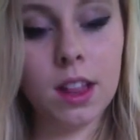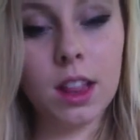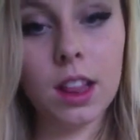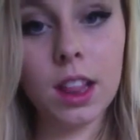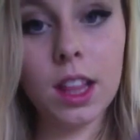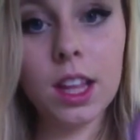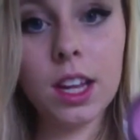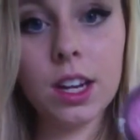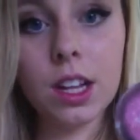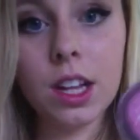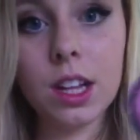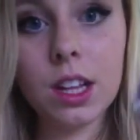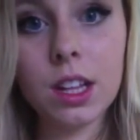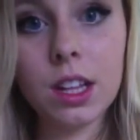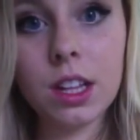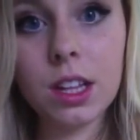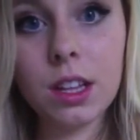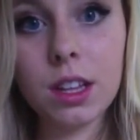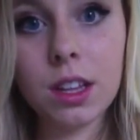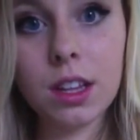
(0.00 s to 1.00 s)
little
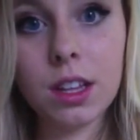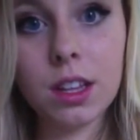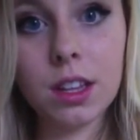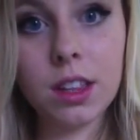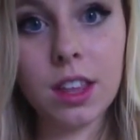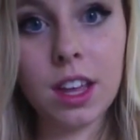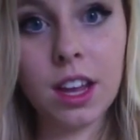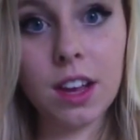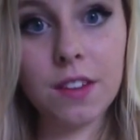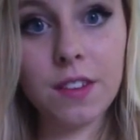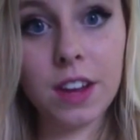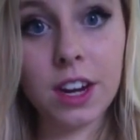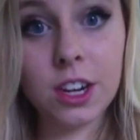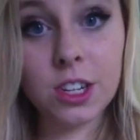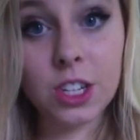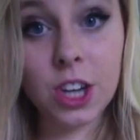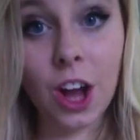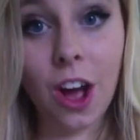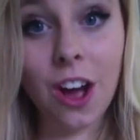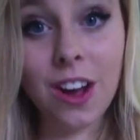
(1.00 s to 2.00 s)
thing of hair
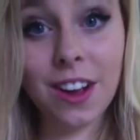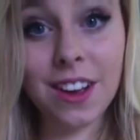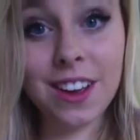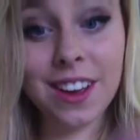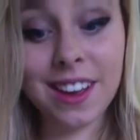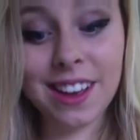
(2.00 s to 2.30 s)
chalk